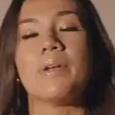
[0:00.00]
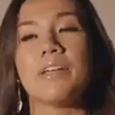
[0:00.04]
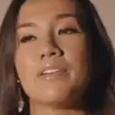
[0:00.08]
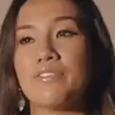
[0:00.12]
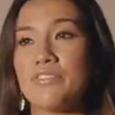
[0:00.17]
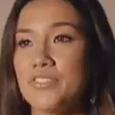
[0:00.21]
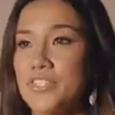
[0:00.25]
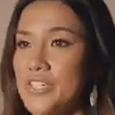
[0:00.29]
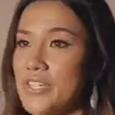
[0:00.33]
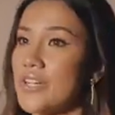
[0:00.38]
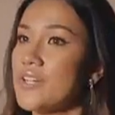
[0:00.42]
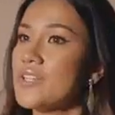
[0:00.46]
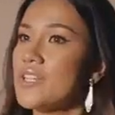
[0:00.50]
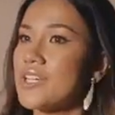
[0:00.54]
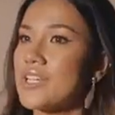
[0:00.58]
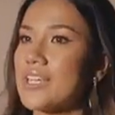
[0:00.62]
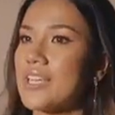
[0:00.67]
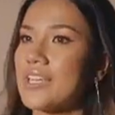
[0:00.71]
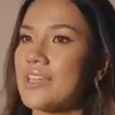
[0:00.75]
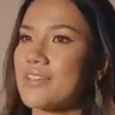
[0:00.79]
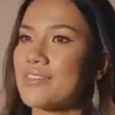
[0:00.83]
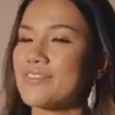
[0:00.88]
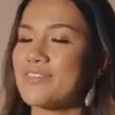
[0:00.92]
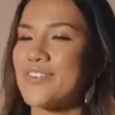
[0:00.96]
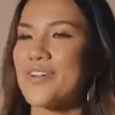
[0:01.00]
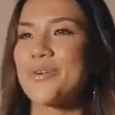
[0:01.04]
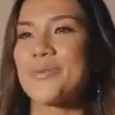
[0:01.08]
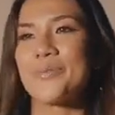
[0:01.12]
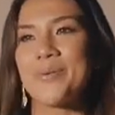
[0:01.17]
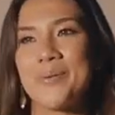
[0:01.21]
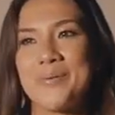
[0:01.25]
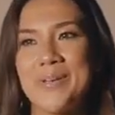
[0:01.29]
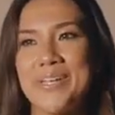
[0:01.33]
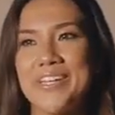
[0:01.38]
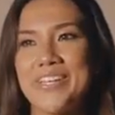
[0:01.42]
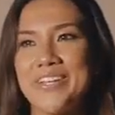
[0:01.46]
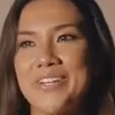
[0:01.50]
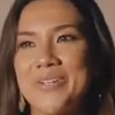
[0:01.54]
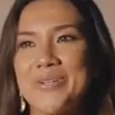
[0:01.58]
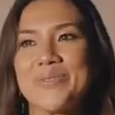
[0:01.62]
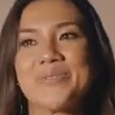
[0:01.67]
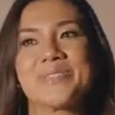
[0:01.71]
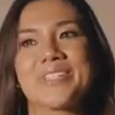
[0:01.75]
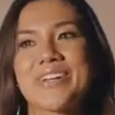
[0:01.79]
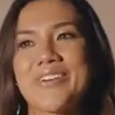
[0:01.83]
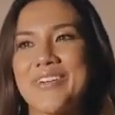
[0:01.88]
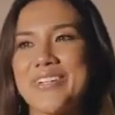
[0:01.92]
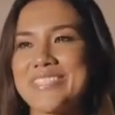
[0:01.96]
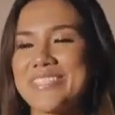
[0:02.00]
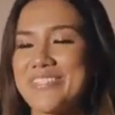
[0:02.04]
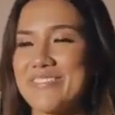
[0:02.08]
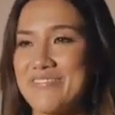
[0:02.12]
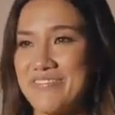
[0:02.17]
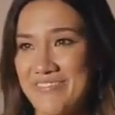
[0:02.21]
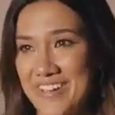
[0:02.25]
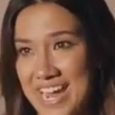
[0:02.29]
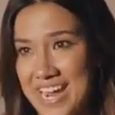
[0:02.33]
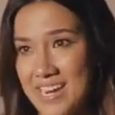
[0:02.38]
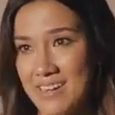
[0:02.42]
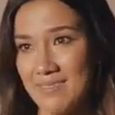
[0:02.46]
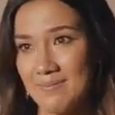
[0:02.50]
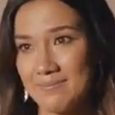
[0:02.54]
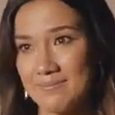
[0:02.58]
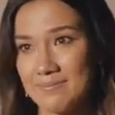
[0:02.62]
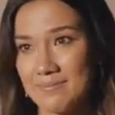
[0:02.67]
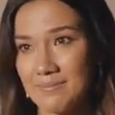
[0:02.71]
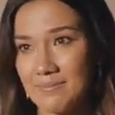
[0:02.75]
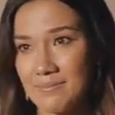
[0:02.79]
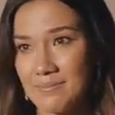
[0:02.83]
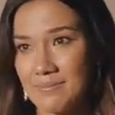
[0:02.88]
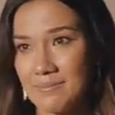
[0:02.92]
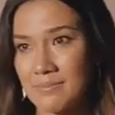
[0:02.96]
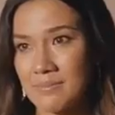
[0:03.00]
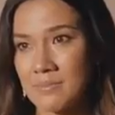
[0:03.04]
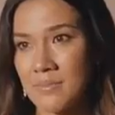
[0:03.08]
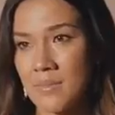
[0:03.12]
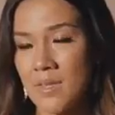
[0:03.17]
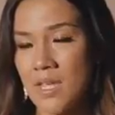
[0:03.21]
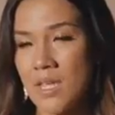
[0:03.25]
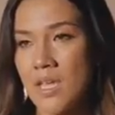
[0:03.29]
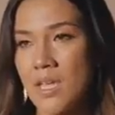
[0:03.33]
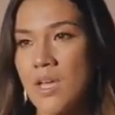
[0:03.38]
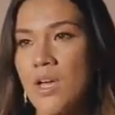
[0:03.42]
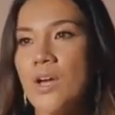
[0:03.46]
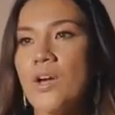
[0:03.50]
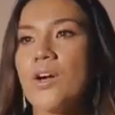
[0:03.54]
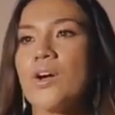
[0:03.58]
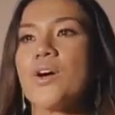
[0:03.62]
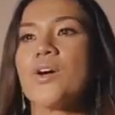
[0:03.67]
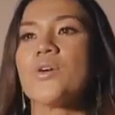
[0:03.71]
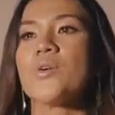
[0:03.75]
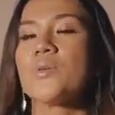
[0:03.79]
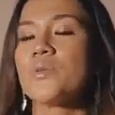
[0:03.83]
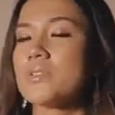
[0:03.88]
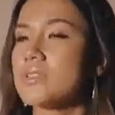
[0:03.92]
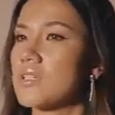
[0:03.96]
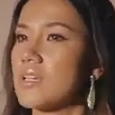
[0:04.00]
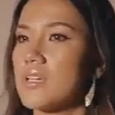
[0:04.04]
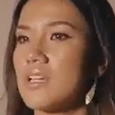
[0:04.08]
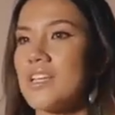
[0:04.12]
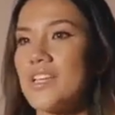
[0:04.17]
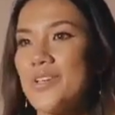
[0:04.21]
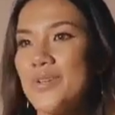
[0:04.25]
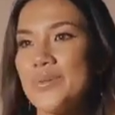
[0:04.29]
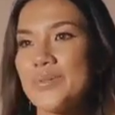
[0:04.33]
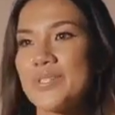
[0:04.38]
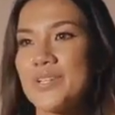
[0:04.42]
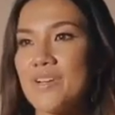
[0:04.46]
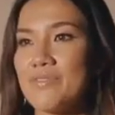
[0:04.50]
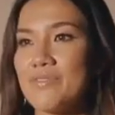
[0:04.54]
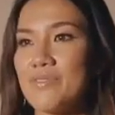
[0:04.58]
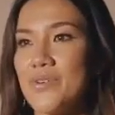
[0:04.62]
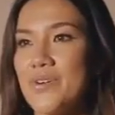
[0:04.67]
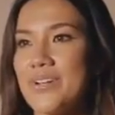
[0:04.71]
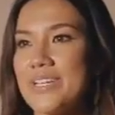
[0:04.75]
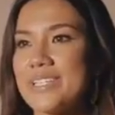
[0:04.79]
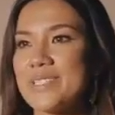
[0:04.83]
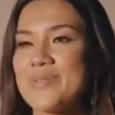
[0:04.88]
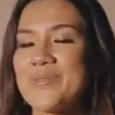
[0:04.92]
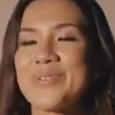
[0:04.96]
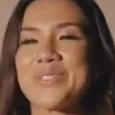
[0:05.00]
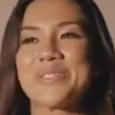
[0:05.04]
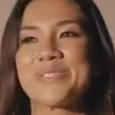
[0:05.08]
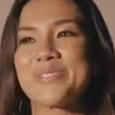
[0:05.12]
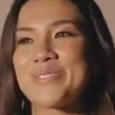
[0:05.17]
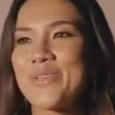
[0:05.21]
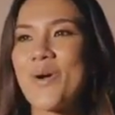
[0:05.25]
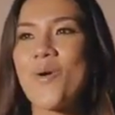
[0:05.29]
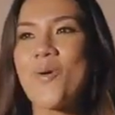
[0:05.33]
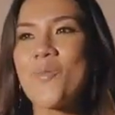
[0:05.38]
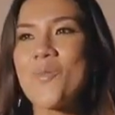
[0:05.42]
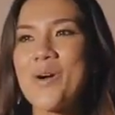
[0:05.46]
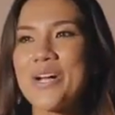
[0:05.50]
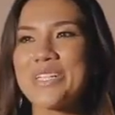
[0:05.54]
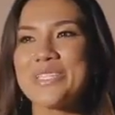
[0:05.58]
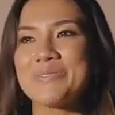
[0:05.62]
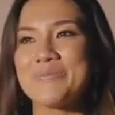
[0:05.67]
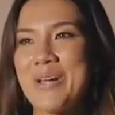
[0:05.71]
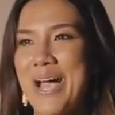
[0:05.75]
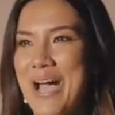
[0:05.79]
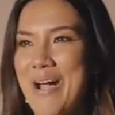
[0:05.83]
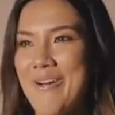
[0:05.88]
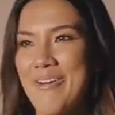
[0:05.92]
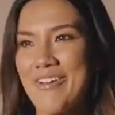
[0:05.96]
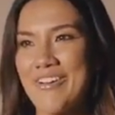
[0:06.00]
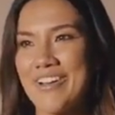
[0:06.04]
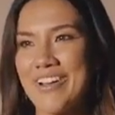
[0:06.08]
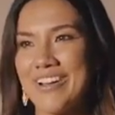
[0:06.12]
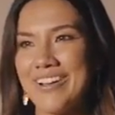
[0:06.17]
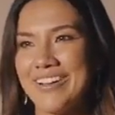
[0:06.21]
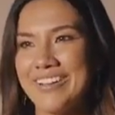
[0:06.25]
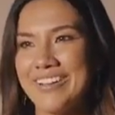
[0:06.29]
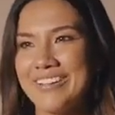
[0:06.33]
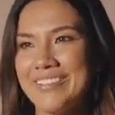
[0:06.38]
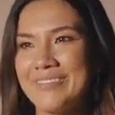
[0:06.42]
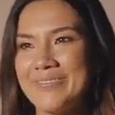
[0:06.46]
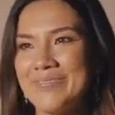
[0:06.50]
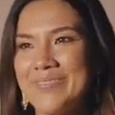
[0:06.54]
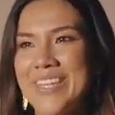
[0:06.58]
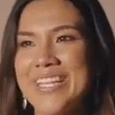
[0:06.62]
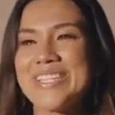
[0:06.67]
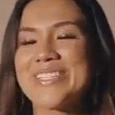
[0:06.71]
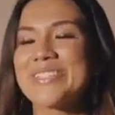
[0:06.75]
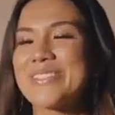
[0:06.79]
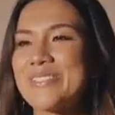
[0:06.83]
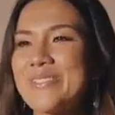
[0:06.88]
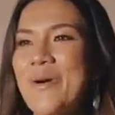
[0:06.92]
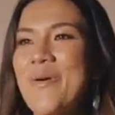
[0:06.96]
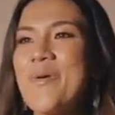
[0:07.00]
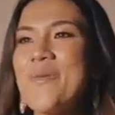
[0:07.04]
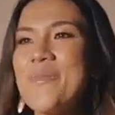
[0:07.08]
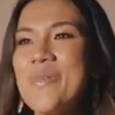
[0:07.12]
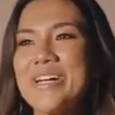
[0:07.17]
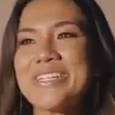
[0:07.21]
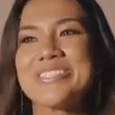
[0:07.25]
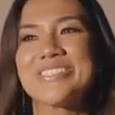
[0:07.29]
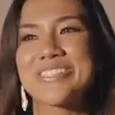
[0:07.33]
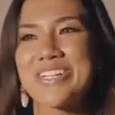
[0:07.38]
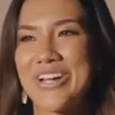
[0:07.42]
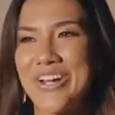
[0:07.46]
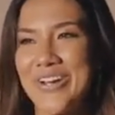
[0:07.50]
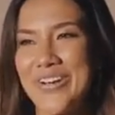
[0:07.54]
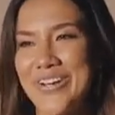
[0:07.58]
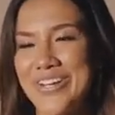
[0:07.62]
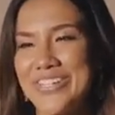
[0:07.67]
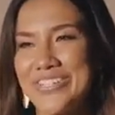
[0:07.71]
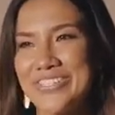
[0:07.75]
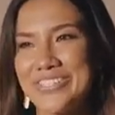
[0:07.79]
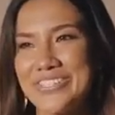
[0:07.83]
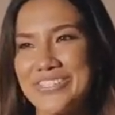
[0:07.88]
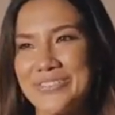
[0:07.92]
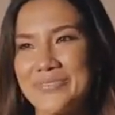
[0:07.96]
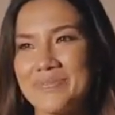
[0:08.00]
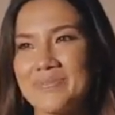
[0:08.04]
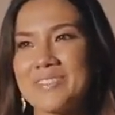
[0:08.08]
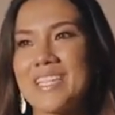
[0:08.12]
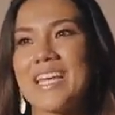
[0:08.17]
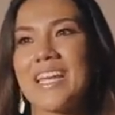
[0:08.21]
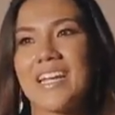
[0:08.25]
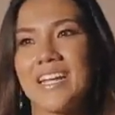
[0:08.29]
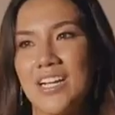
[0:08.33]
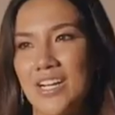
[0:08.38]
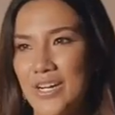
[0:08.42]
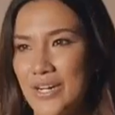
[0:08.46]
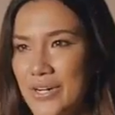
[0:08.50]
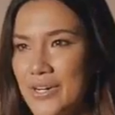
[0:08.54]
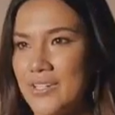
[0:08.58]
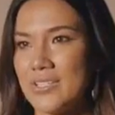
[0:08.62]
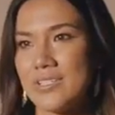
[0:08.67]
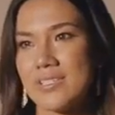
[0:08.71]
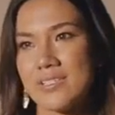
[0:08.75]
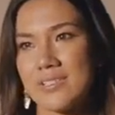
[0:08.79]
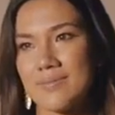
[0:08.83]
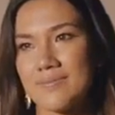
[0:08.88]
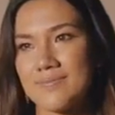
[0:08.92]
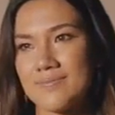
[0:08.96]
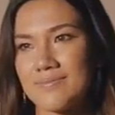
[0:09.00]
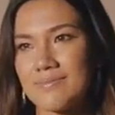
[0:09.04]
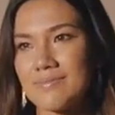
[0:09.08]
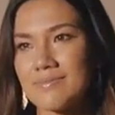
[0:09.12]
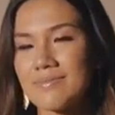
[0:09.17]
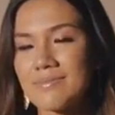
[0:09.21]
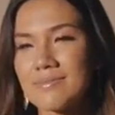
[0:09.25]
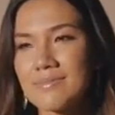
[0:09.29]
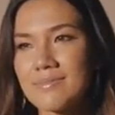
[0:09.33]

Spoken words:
But if you're looking for a woman who's going to fight, who's going to use her voice with so much power, so much courage that it hurts,